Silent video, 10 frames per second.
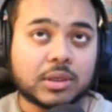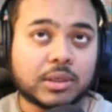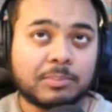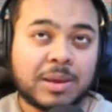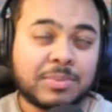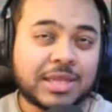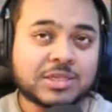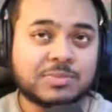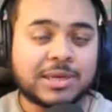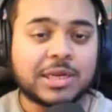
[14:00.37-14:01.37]
Maybe
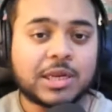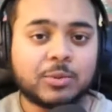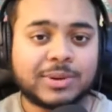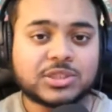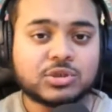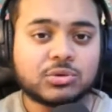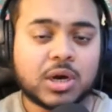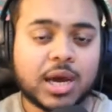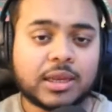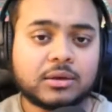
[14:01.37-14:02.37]
that's being a little bit too kind.